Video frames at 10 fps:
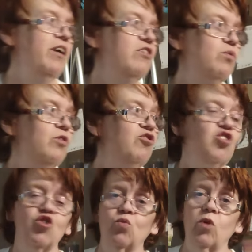rice was
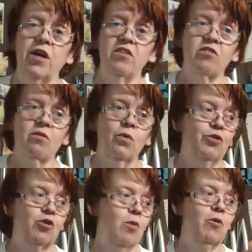just rice
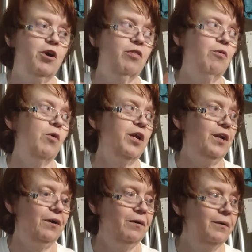with turmeric thrown
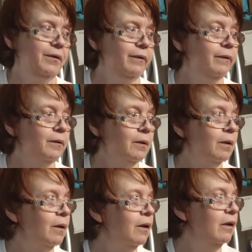in there.
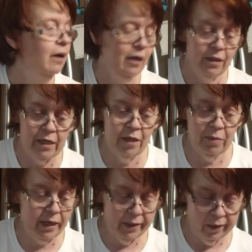That's how they
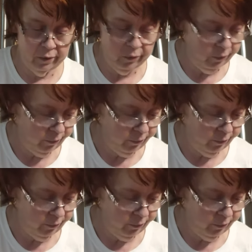make it yellow.